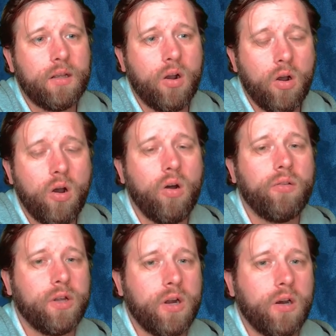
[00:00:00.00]

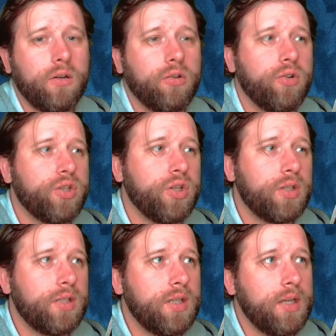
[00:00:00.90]
all the cardinal Christian
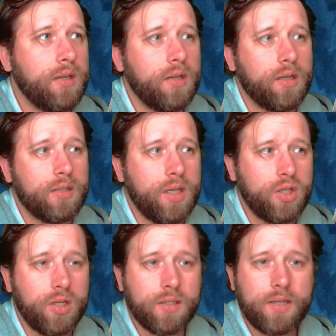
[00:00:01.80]
uh,
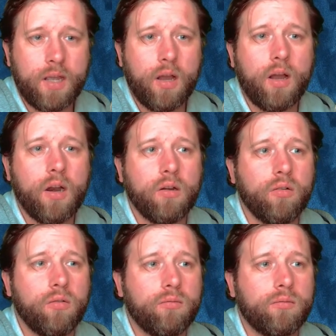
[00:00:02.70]
teachings
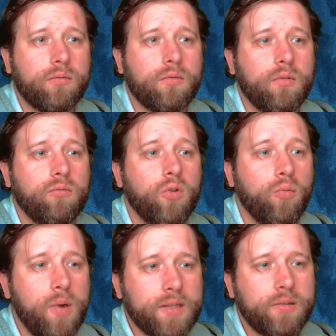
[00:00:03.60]
are
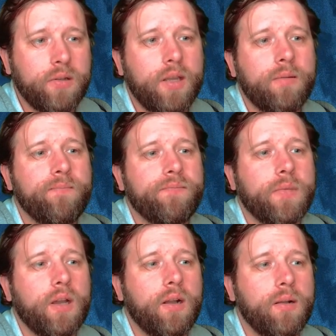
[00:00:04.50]
robustly
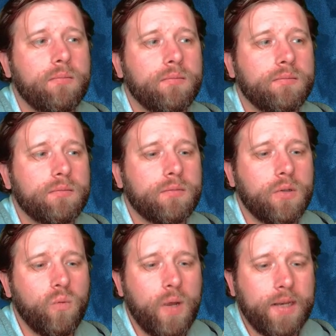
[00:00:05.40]
um,
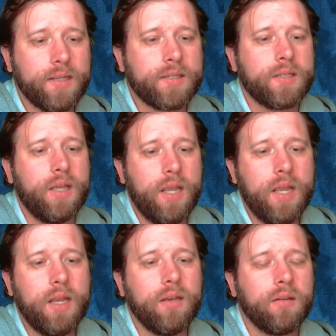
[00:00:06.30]
witnessed
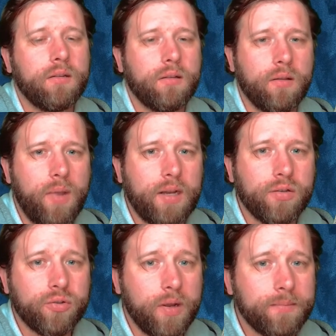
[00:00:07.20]
in the
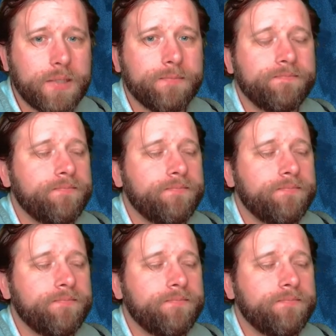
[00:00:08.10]
manuscripts.